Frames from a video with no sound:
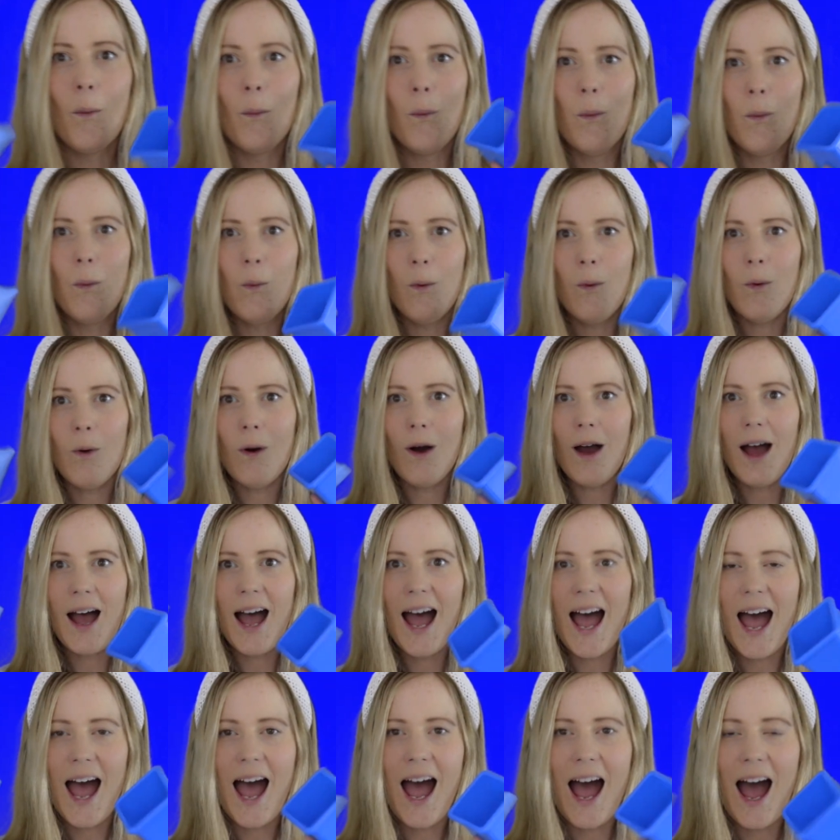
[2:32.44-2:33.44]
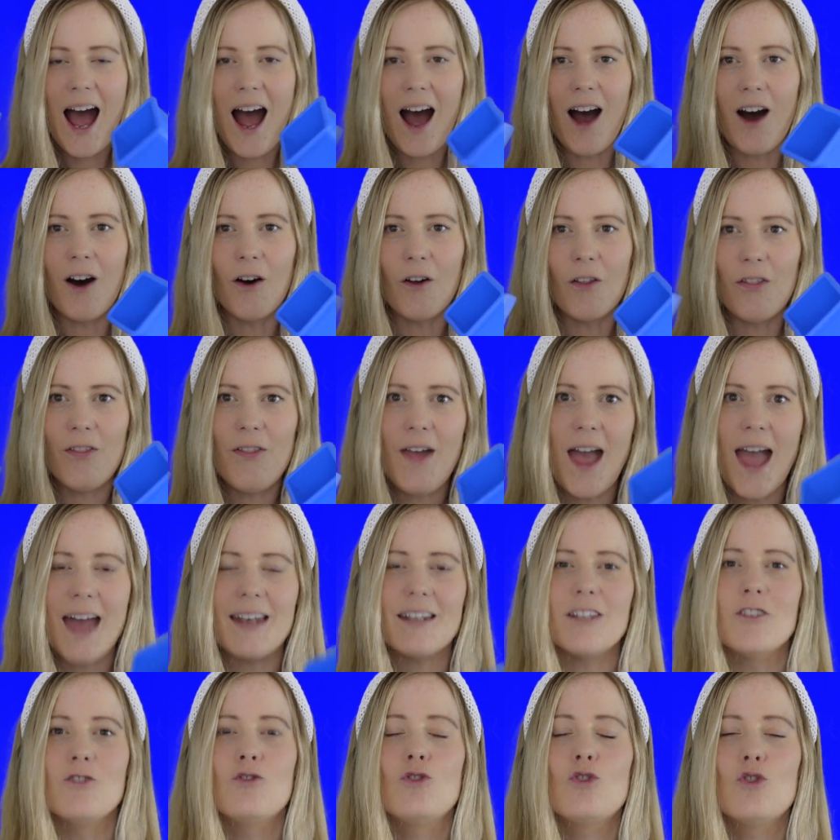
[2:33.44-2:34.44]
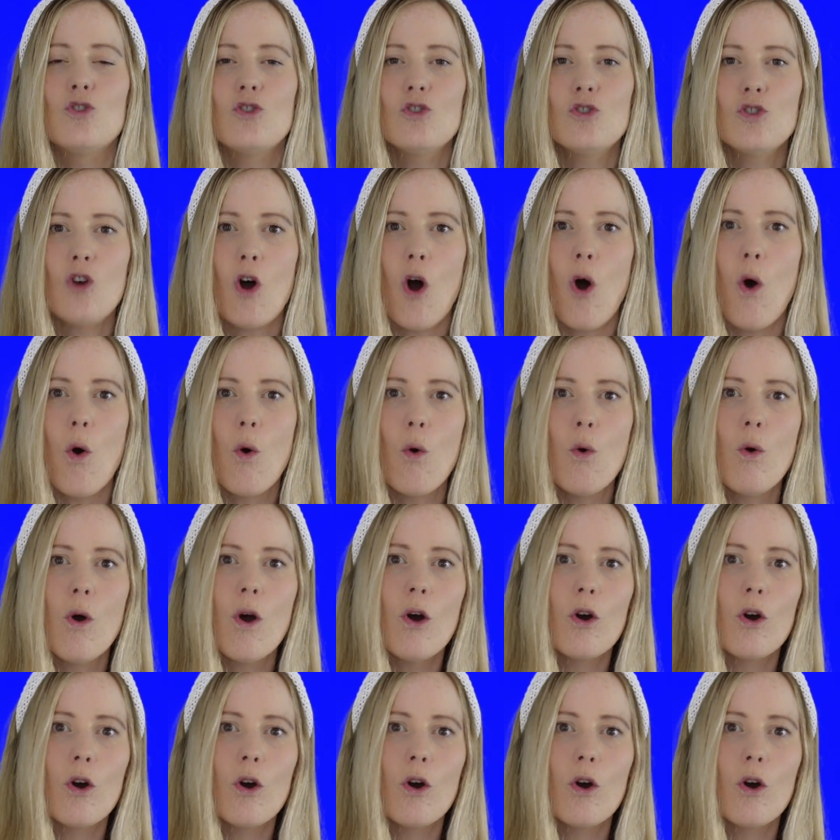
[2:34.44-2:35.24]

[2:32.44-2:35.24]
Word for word: Wow, that is so